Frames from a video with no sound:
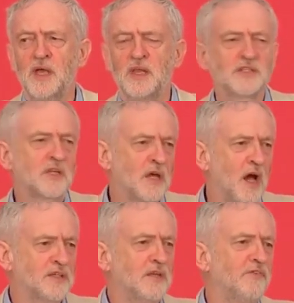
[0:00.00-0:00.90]
It has
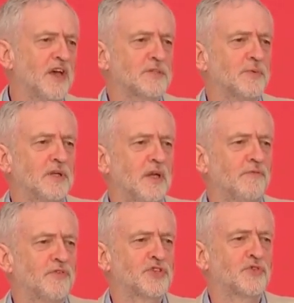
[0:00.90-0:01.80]
cut investment in
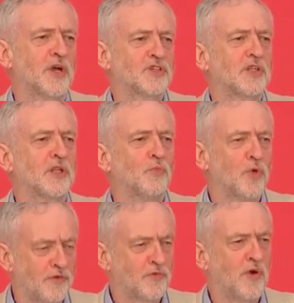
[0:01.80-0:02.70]
infrastructure that
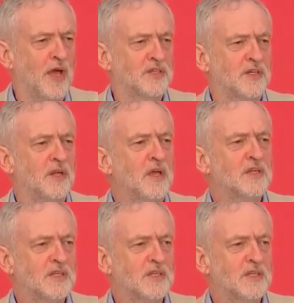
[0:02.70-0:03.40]
would have created